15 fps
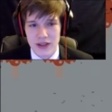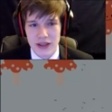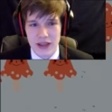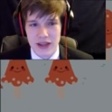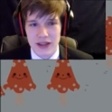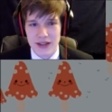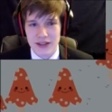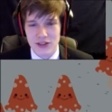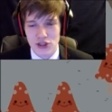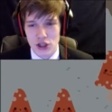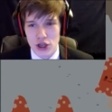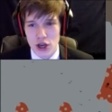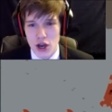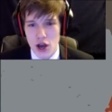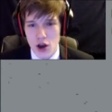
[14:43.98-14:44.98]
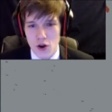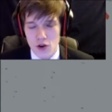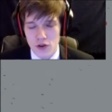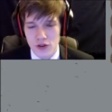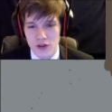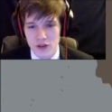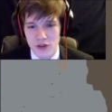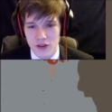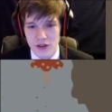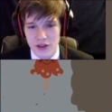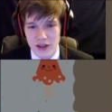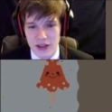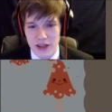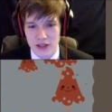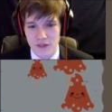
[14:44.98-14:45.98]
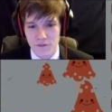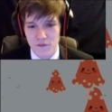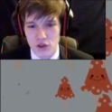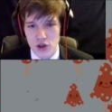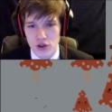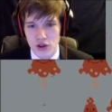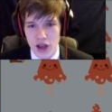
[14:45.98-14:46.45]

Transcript: Eat it as you go! Eat the food!